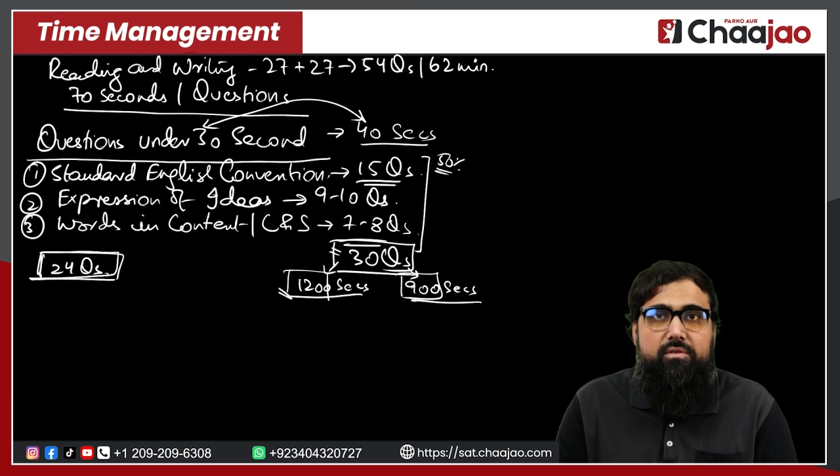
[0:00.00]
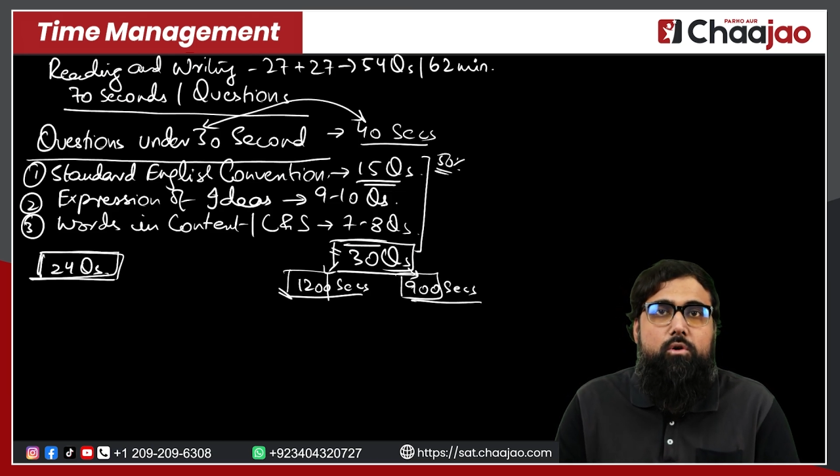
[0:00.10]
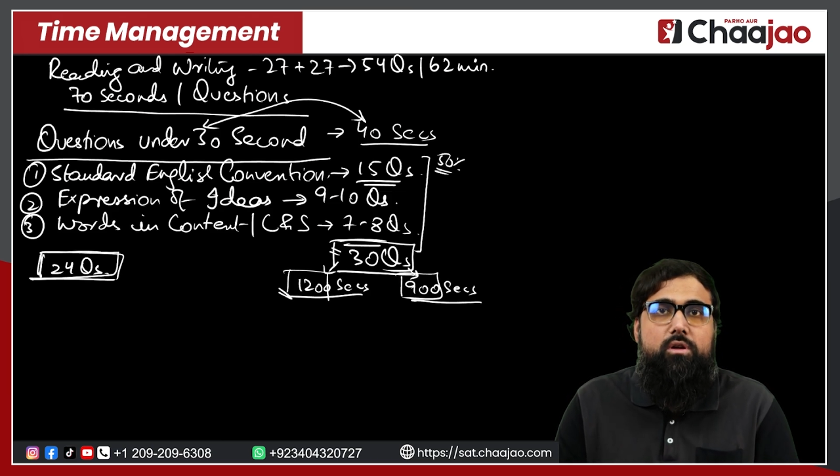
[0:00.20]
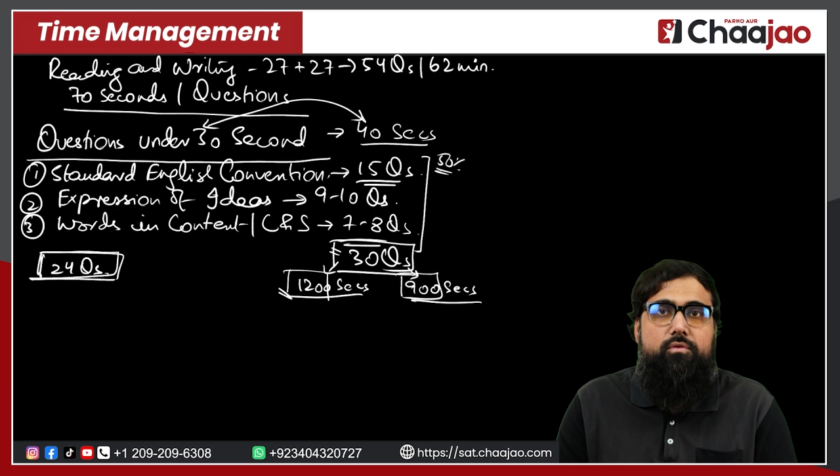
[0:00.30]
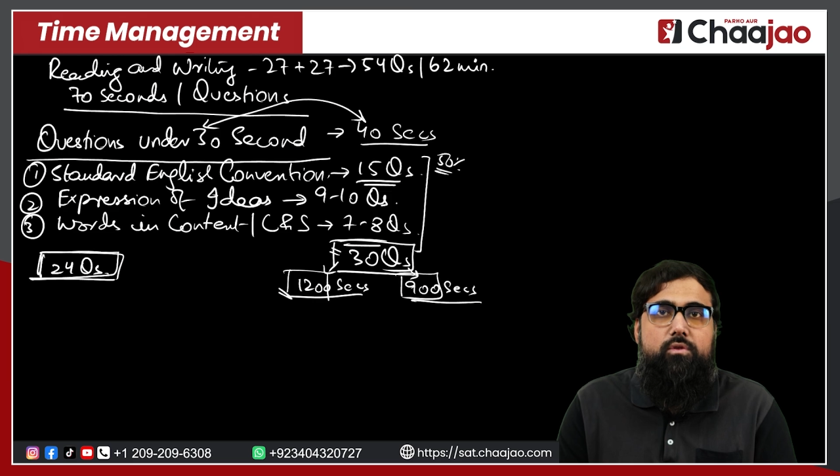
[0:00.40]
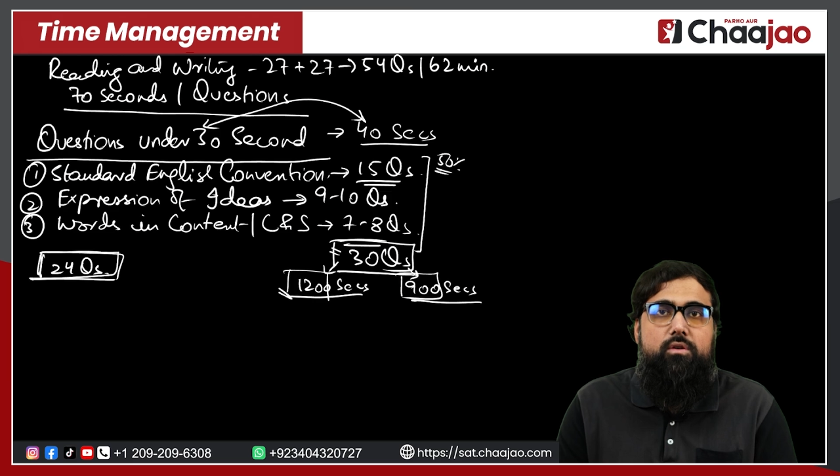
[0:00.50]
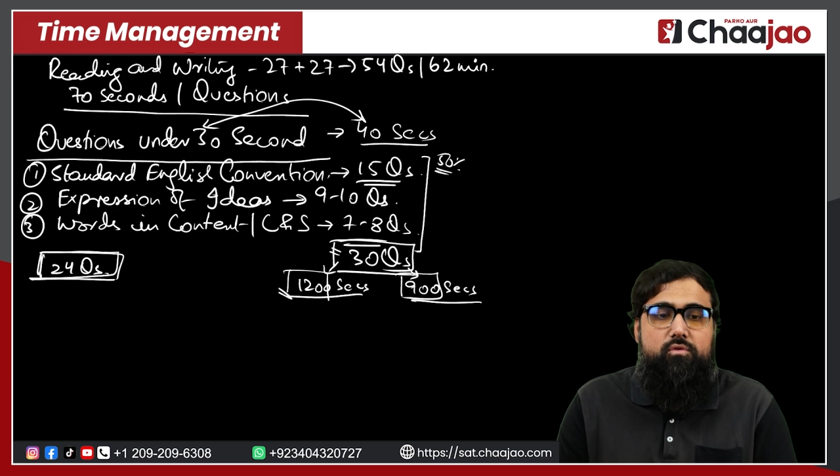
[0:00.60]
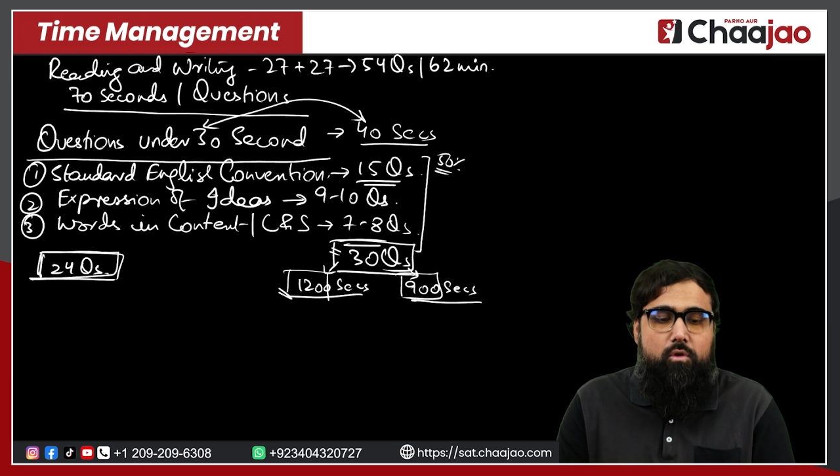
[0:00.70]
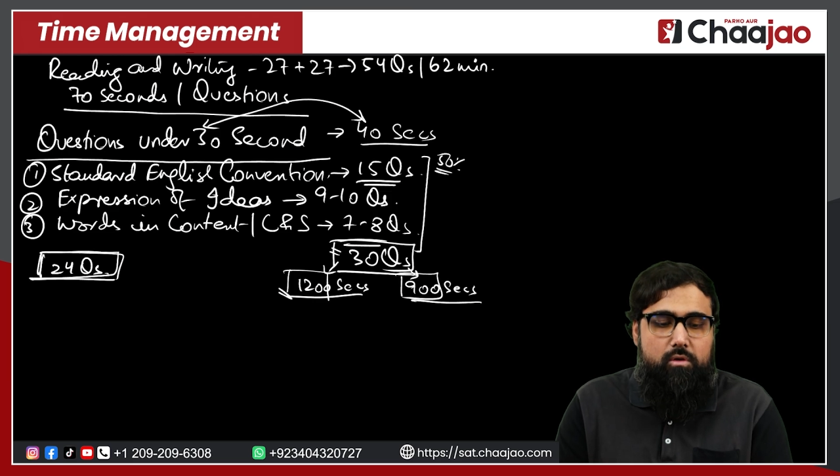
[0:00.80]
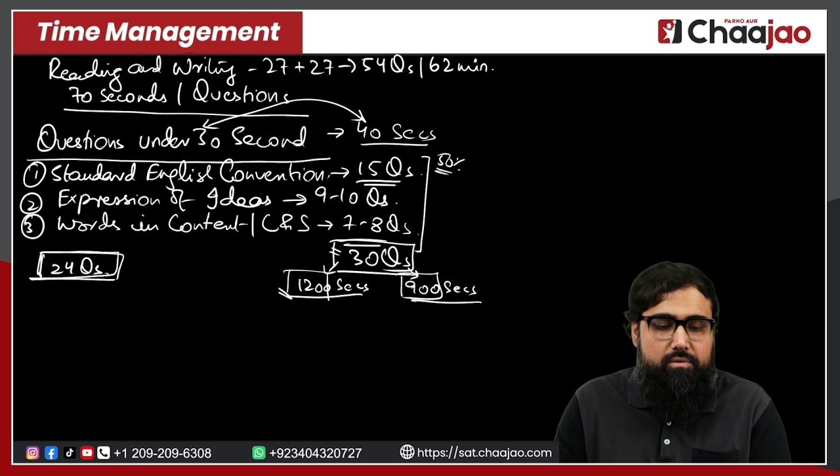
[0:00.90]
or if you have
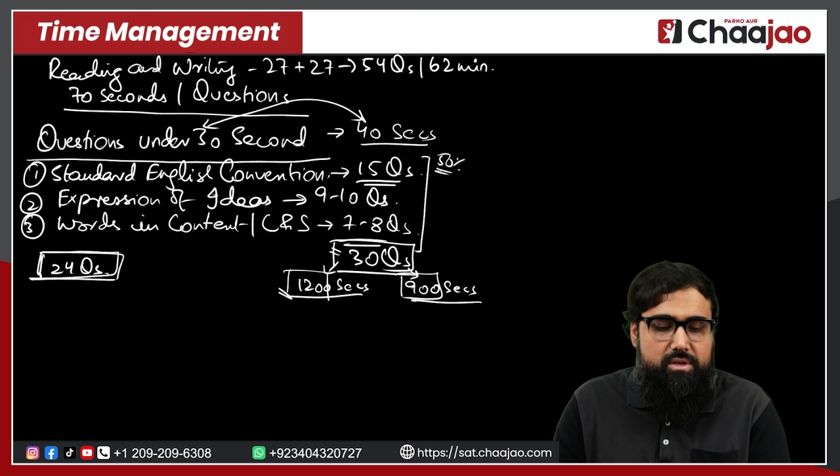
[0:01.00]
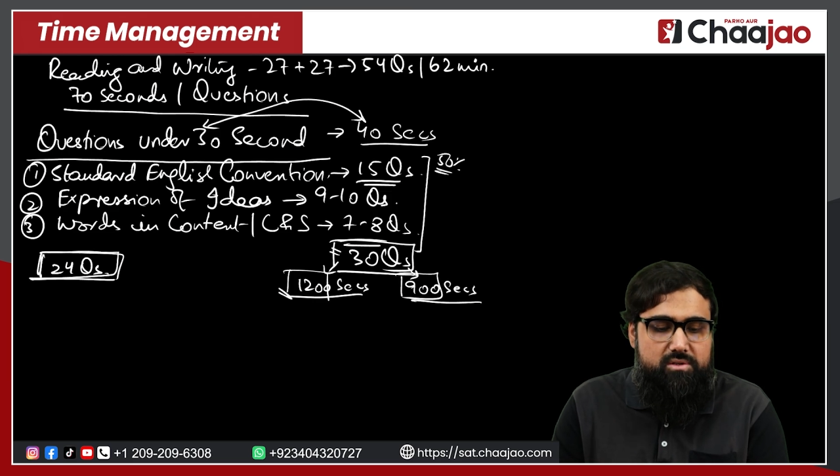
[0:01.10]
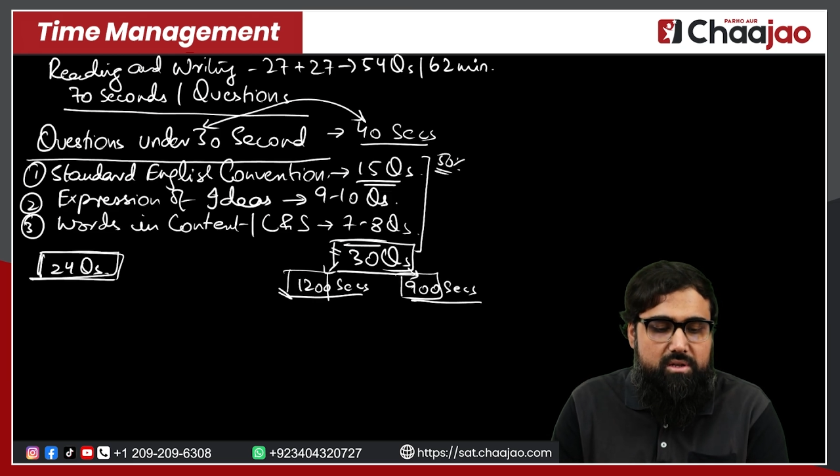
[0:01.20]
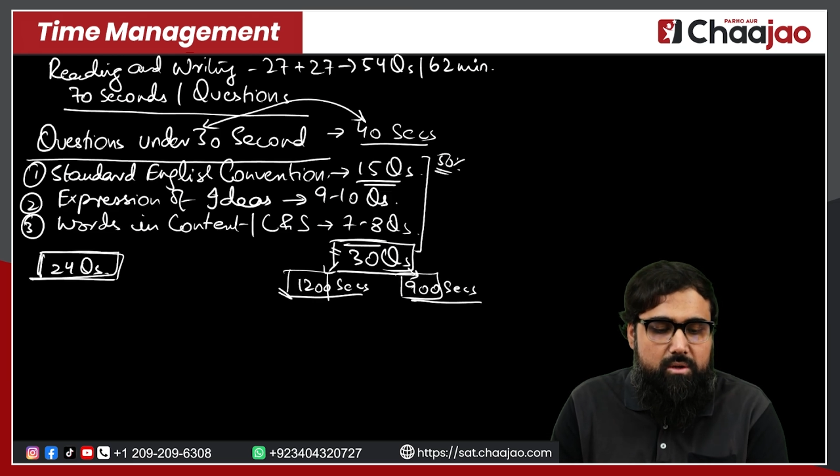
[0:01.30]
solved these 3